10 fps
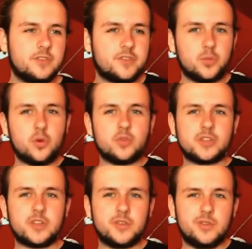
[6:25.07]
towards
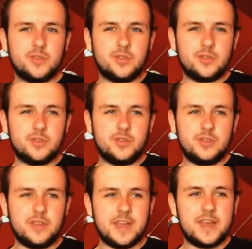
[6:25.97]
like
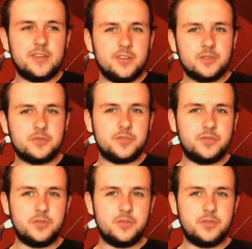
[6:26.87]
the end of